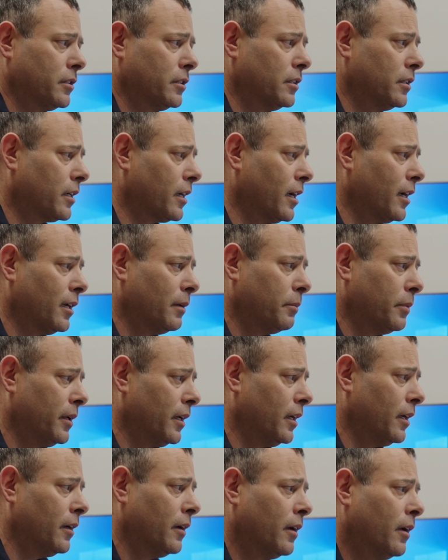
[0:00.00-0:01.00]
You got to
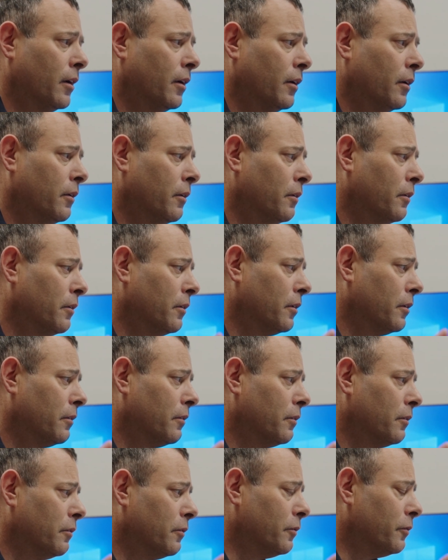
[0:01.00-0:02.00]
be
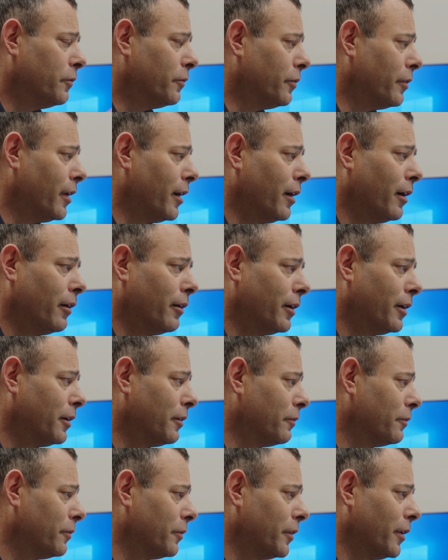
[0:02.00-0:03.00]
very,
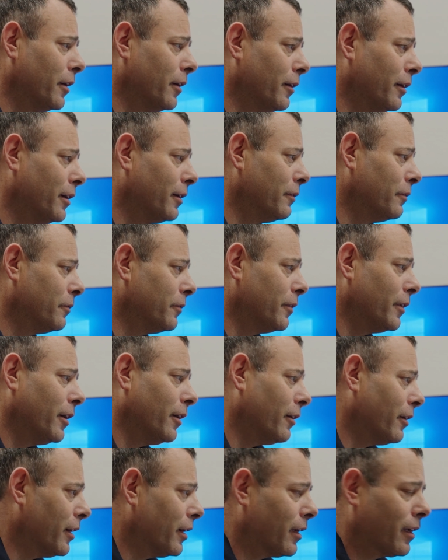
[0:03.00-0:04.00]
very,
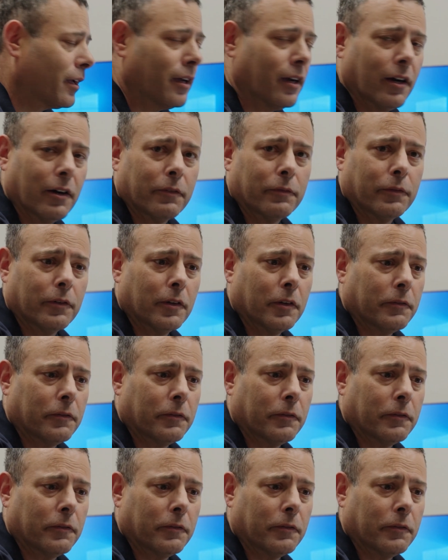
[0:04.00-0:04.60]
very careful.